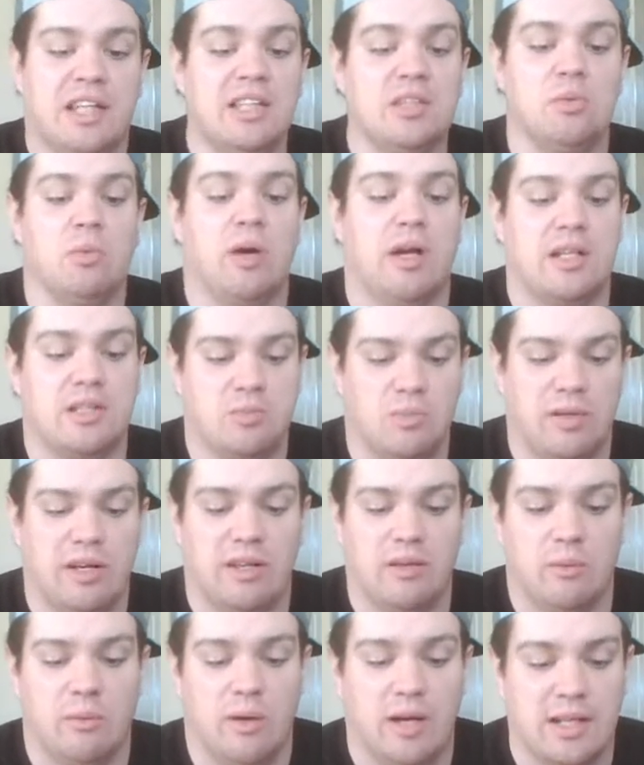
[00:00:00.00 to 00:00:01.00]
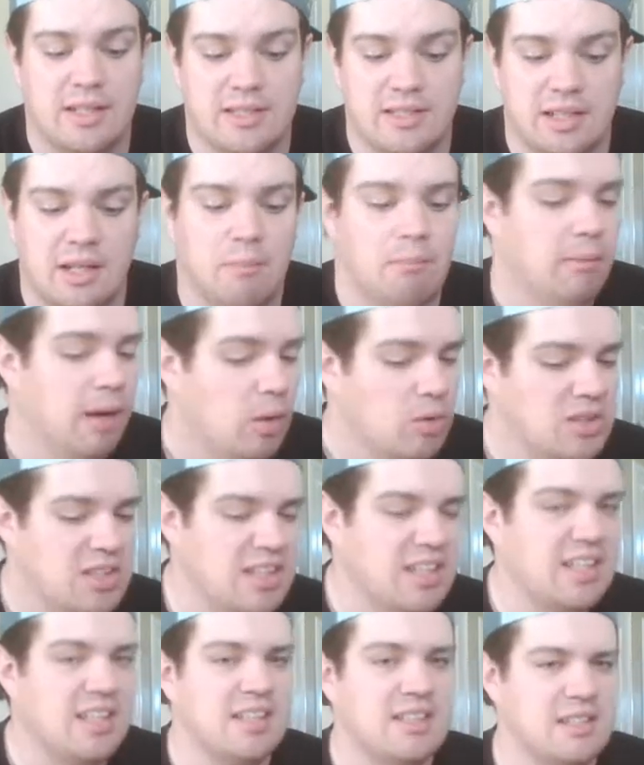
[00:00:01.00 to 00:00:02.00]
This one is one of the ones. Most
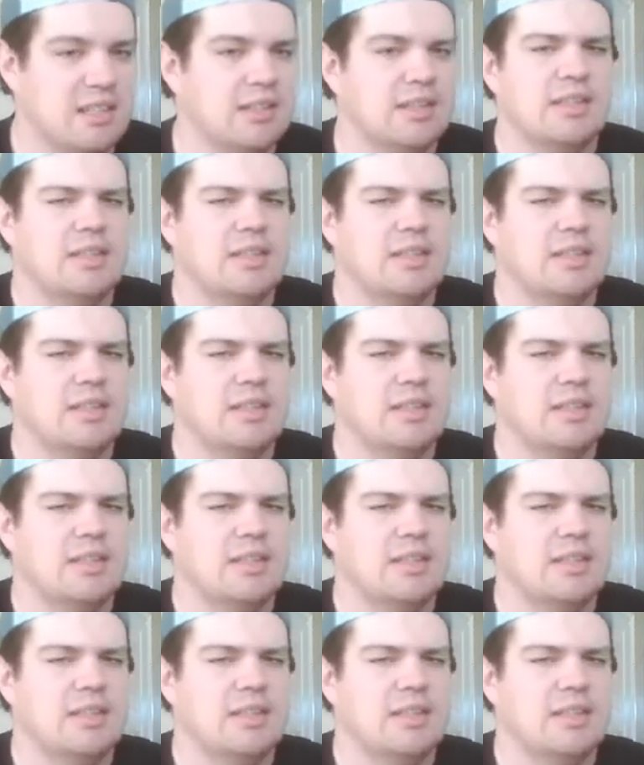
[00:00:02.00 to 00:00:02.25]
of the